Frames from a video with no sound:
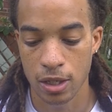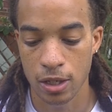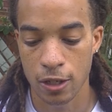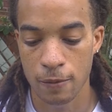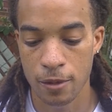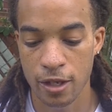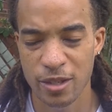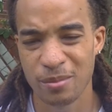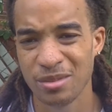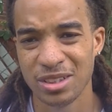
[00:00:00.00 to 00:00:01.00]

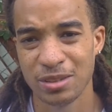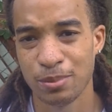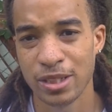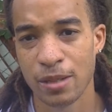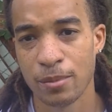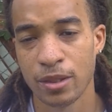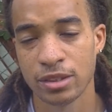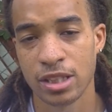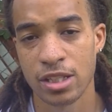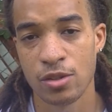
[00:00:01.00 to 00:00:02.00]
plenty of
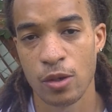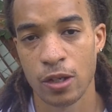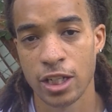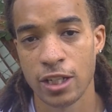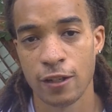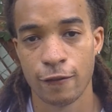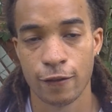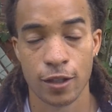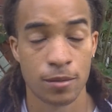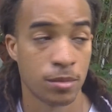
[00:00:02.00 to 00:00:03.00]
books that you will hear
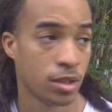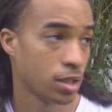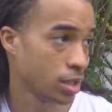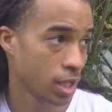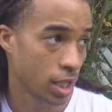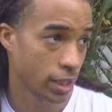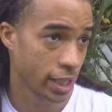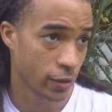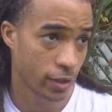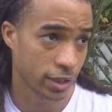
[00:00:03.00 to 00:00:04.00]
from
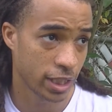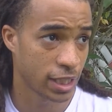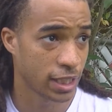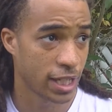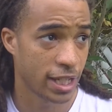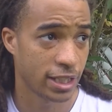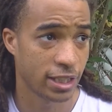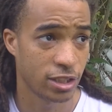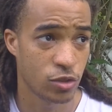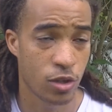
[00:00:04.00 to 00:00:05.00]
later on down the line,
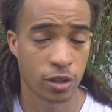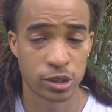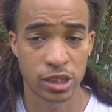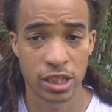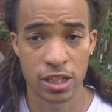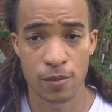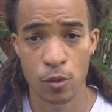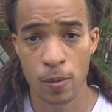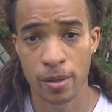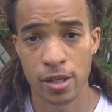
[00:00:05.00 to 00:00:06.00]
and you also hear
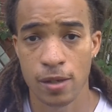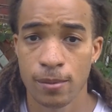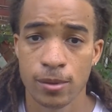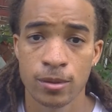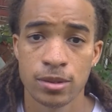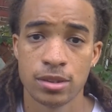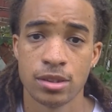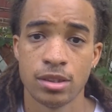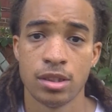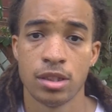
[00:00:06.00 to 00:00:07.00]
more parables,